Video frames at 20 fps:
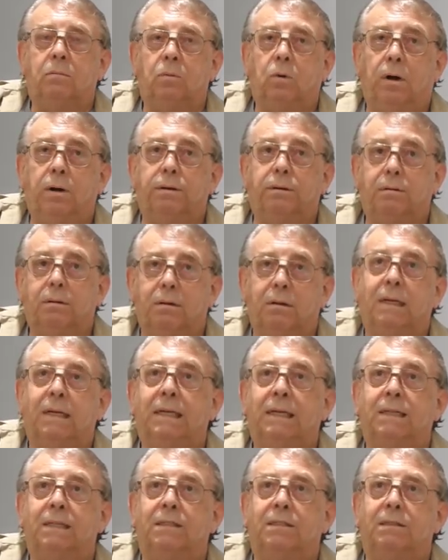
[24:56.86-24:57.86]
One
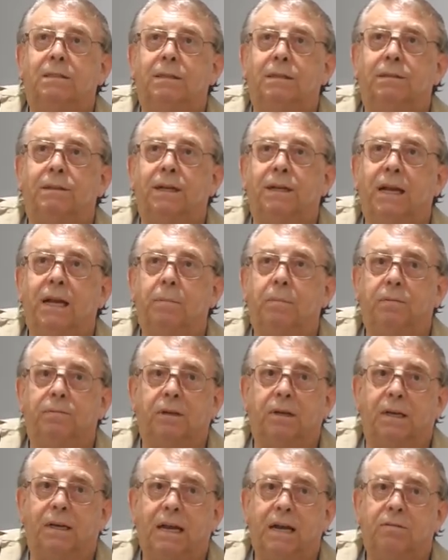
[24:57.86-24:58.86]
is the name
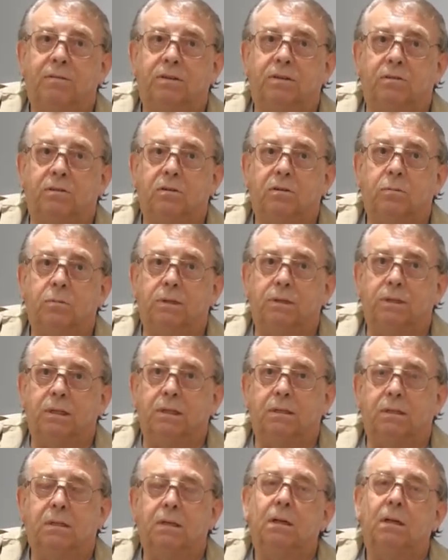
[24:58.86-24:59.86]
of the carers group, which
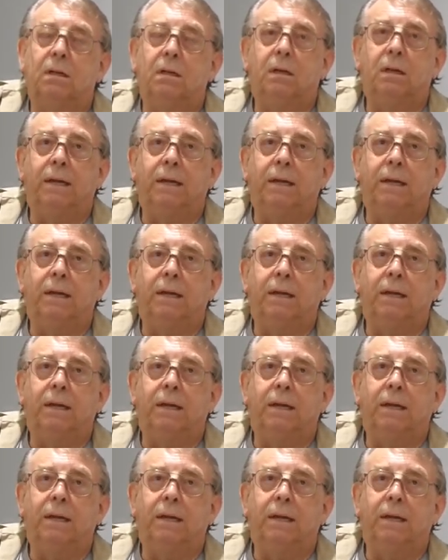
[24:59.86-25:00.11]
is